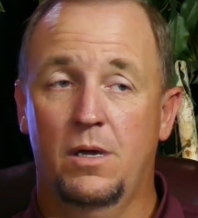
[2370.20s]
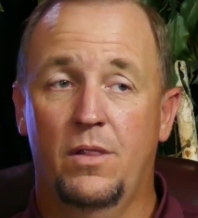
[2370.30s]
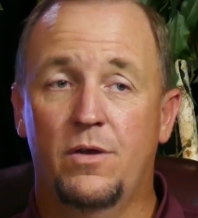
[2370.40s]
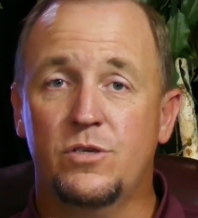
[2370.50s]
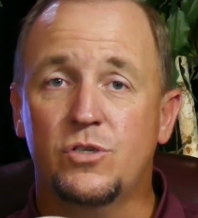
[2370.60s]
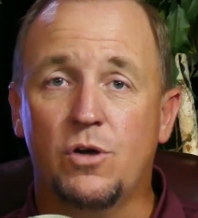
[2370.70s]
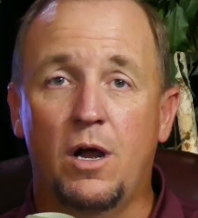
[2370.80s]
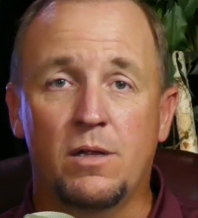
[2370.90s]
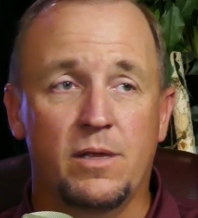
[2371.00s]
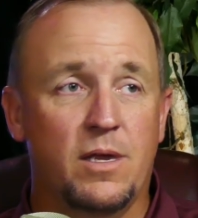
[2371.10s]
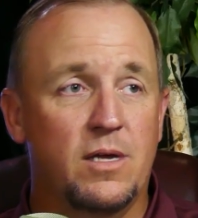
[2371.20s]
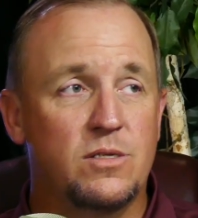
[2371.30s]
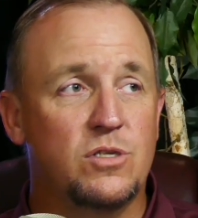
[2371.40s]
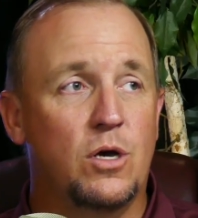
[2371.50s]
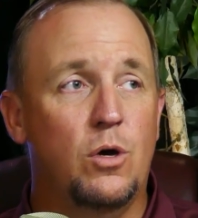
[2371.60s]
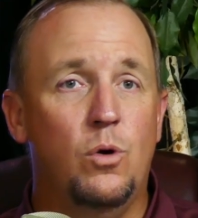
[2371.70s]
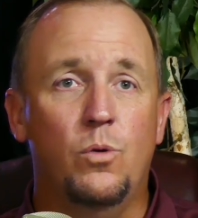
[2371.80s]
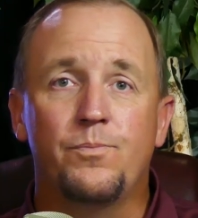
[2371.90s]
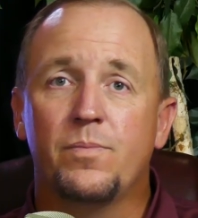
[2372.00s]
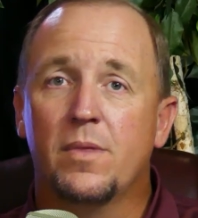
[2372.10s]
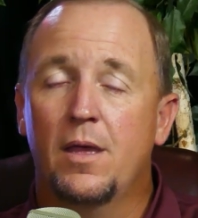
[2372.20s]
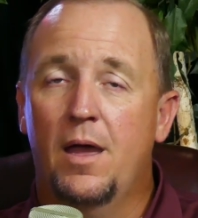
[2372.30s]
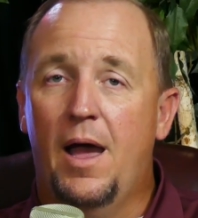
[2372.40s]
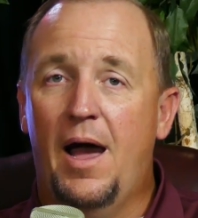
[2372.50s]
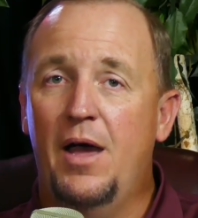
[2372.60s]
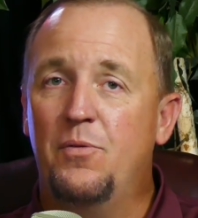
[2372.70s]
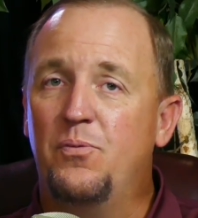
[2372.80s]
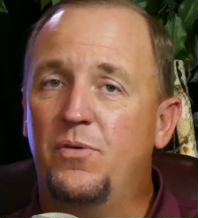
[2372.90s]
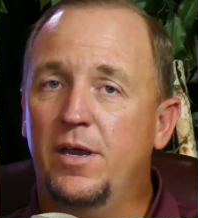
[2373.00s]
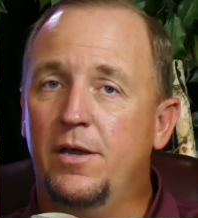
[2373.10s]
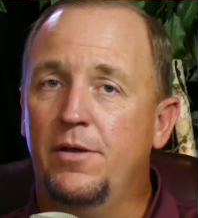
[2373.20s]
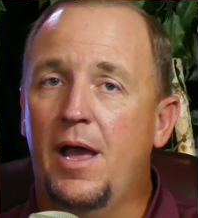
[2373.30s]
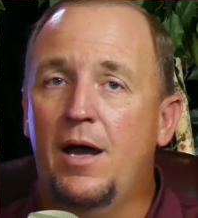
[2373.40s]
They're struggling. And so I've figured out